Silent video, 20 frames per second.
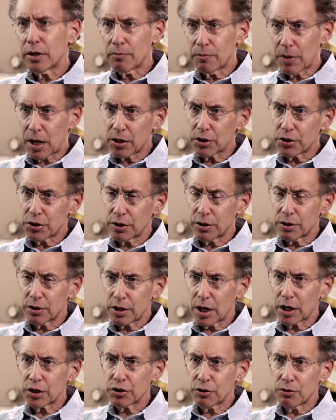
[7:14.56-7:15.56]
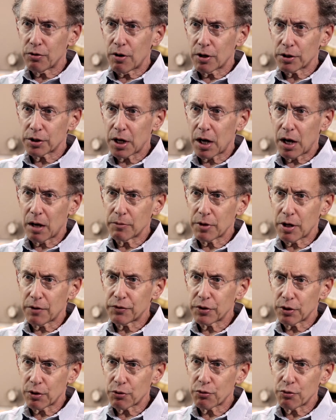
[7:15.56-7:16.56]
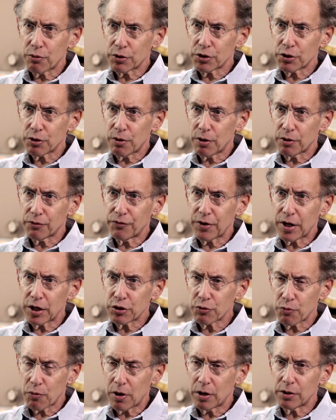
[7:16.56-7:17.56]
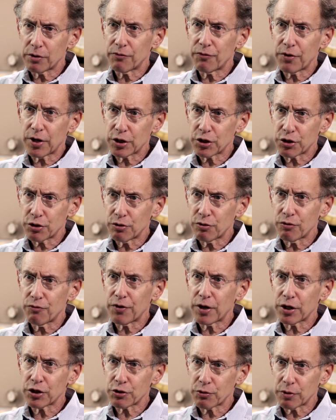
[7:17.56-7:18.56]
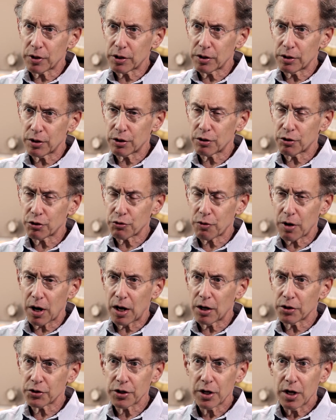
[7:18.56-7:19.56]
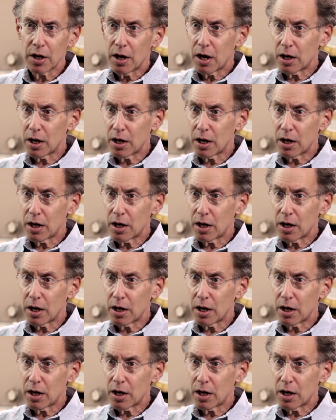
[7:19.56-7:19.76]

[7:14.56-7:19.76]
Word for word: in medicine takes a long time. You have to go through what's called phase one, phase two, phase three clinical trials,